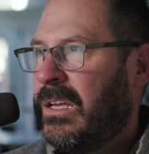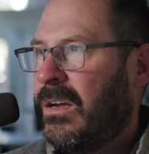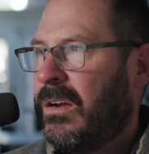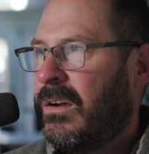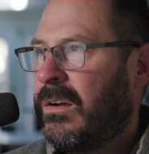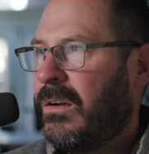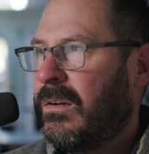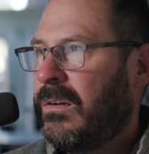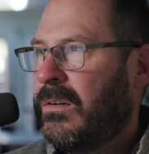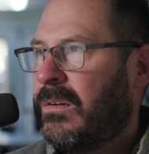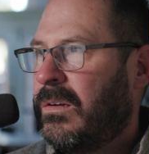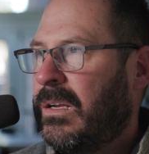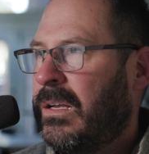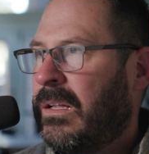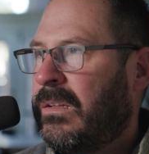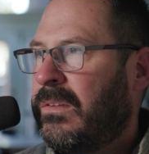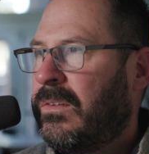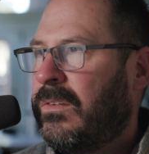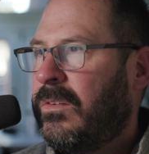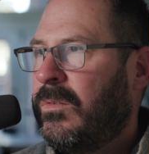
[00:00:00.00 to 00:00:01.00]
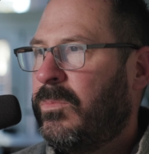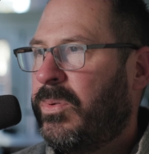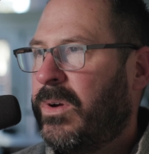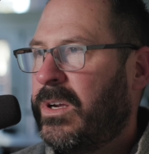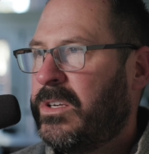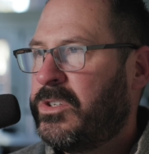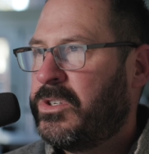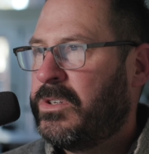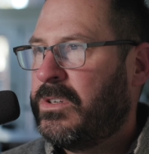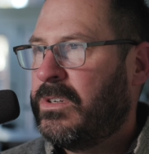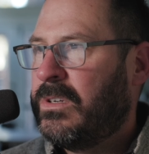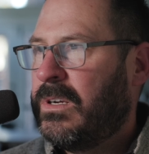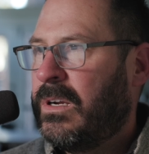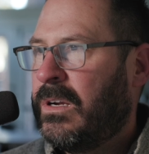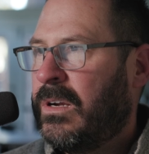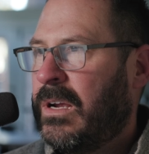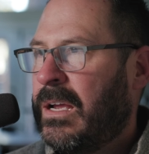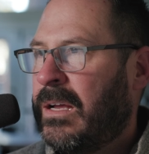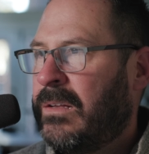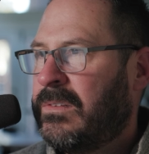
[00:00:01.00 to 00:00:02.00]
our altitude pressure,
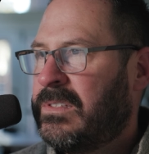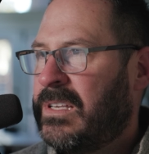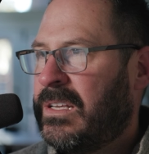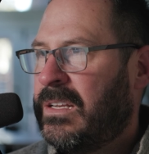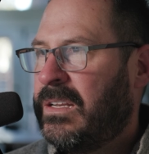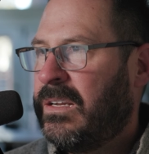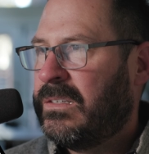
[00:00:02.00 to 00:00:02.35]
our outside